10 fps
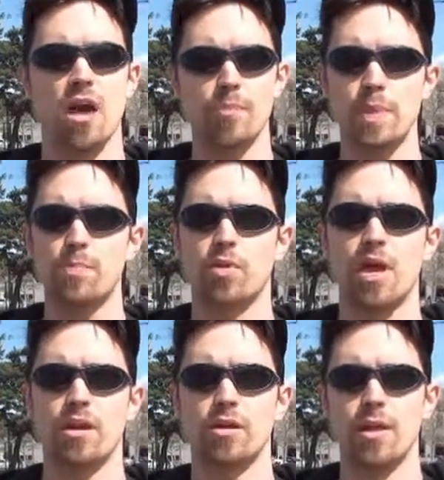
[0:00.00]
a lot of people
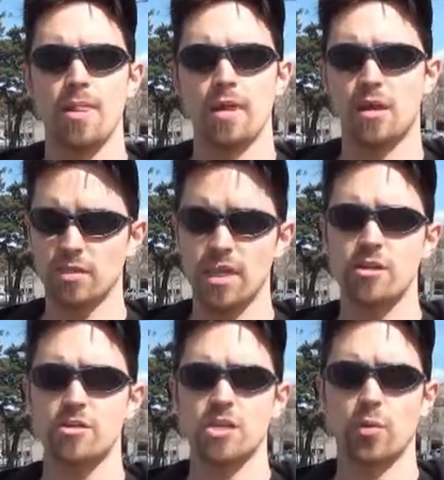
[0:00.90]
that are
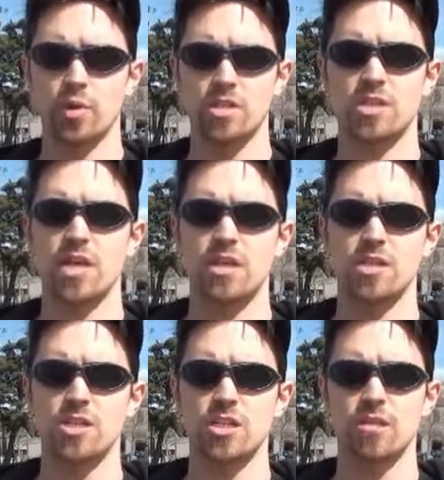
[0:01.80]
leaders that are willing to take
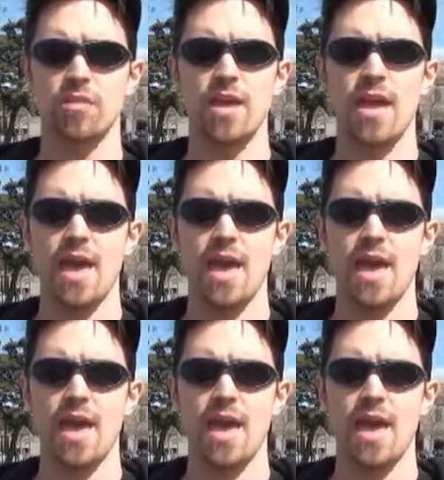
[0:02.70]
initiative